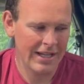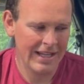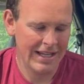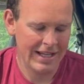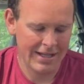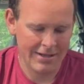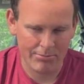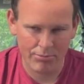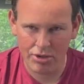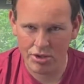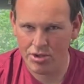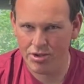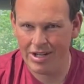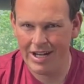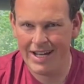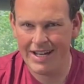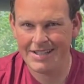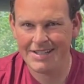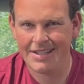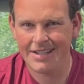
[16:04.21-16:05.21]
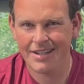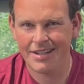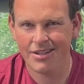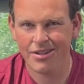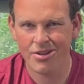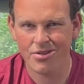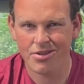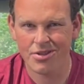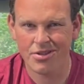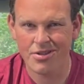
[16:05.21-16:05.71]
and put you guys
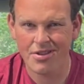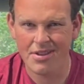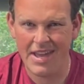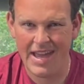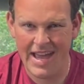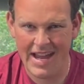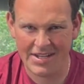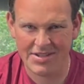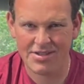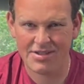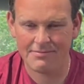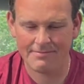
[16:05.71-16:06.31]
closer to the action.